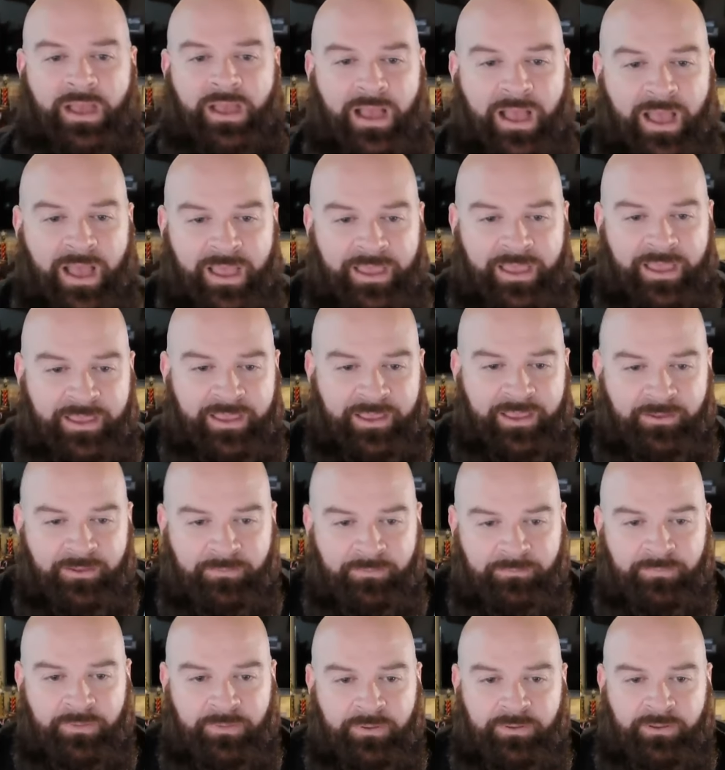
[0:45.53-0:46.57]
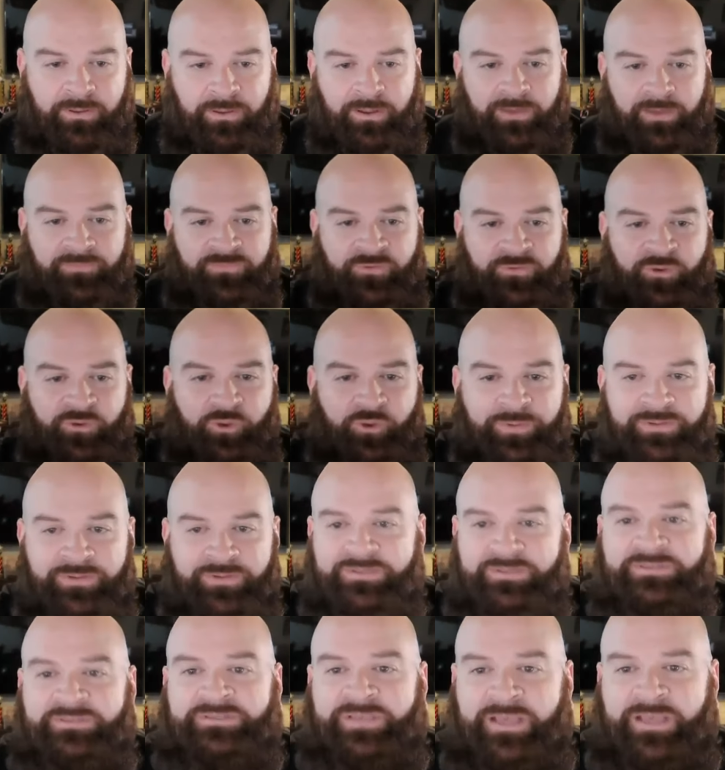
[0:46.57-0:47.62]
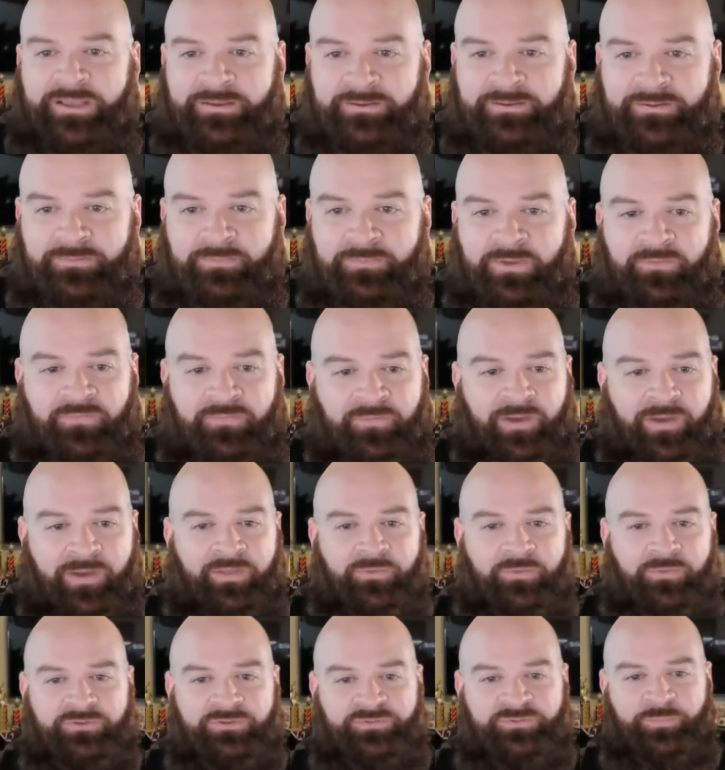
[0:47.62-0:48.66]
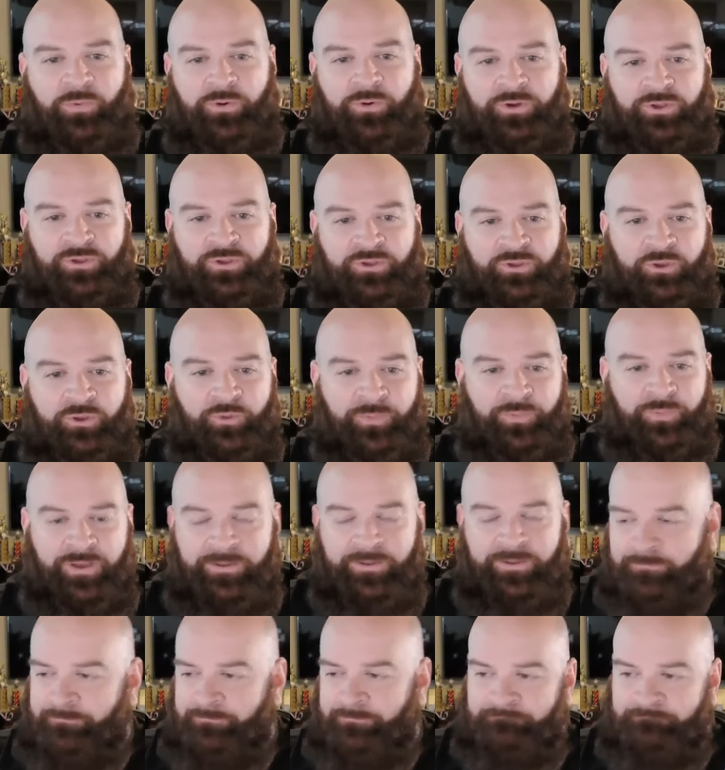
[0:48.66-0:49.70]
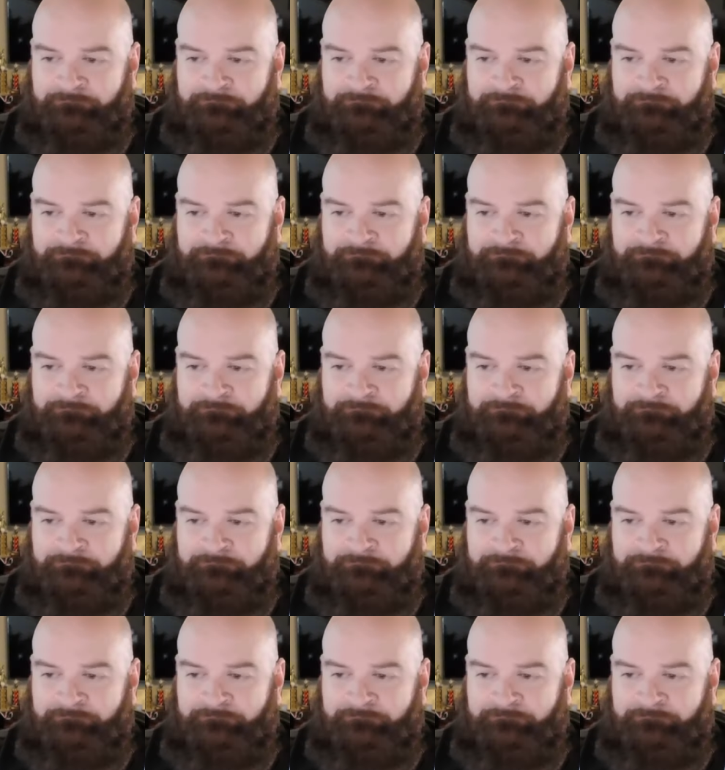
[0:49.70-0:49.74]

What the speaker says: I am of Cuban descent. My father was born in Cuba.